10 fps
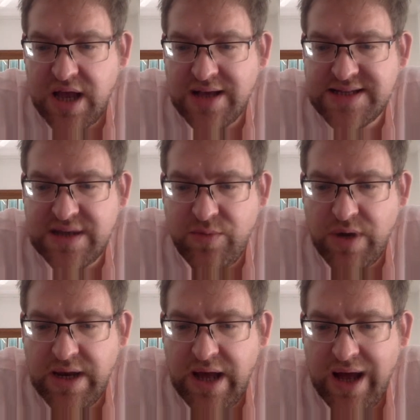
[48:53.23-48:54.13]

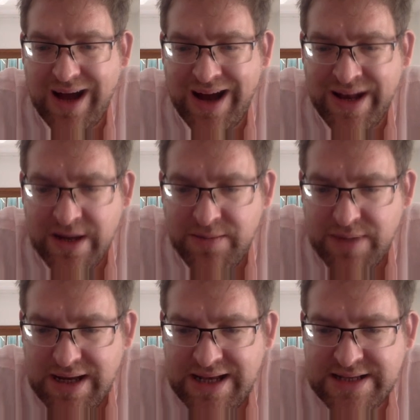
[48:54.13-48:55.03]
Someone, Anna
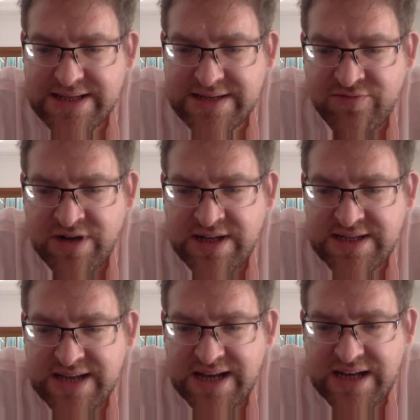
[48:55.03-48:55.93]
has written,
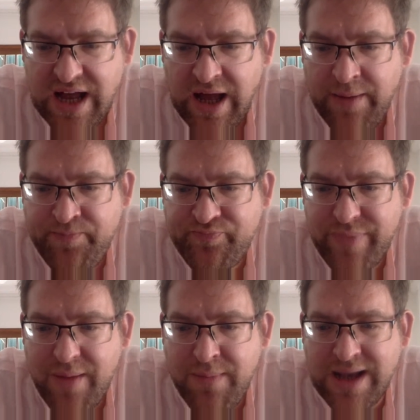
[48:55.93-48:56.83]
said,
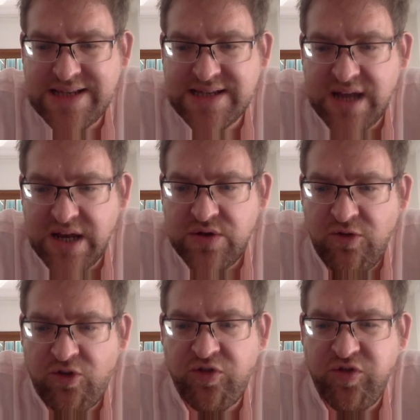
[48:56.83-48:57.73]
my son
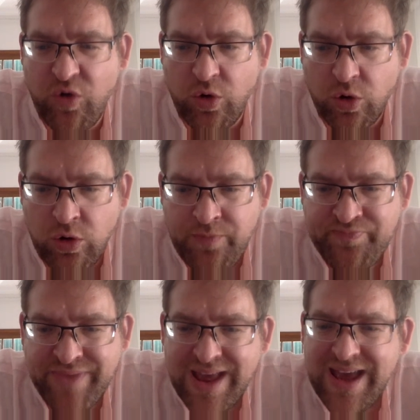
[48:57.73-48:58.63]
who's 4
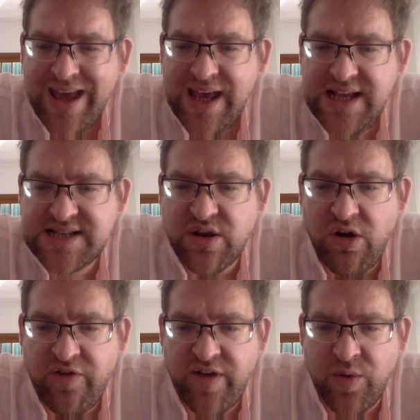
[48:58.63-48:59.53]
is
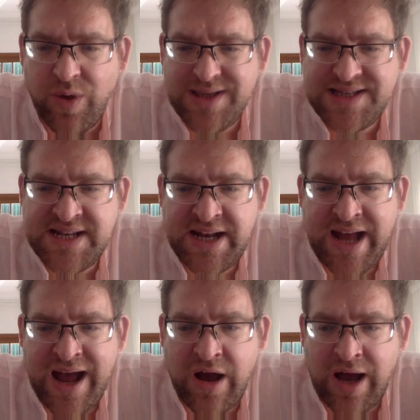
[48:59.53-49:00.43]
coughing once in and
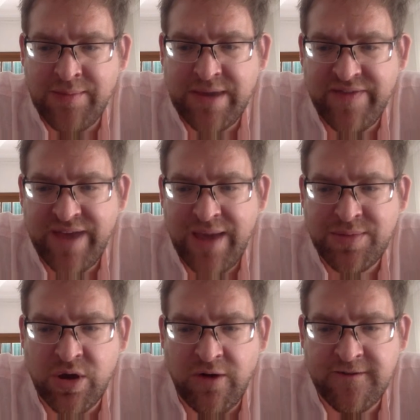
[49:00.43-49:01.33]
out. I'm giving
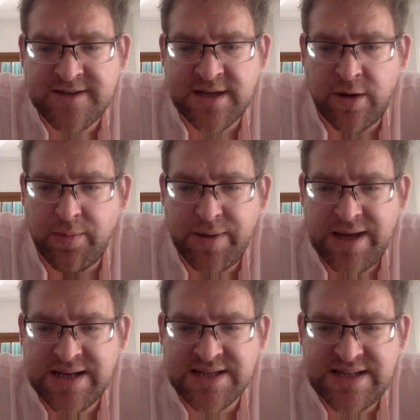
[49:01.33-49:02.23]
him cough syrup.
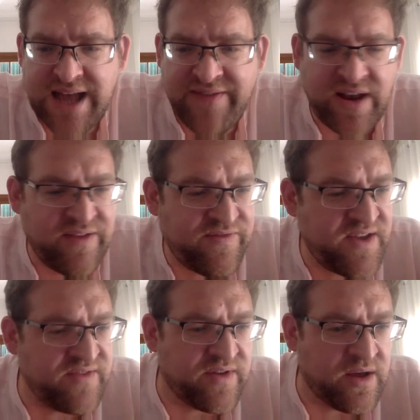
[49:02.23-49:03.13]
He doesn't have any
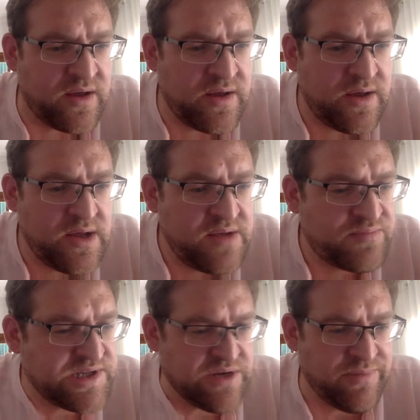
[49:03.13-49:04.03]
fever.
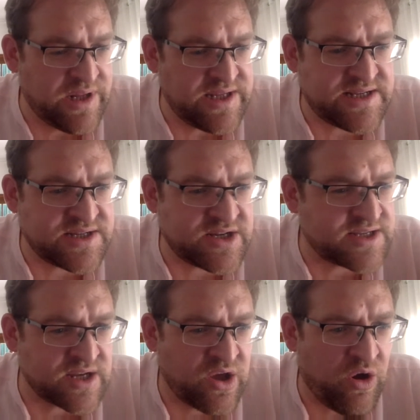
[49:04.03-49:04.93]
Presumably this is
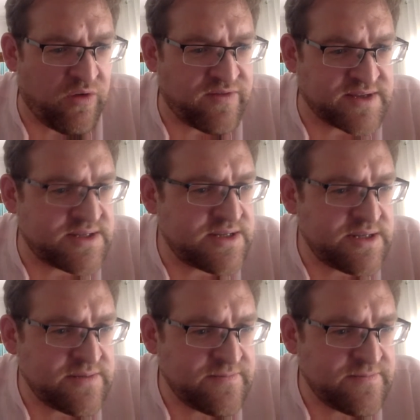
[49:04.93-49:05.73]
just a cough, isn't it?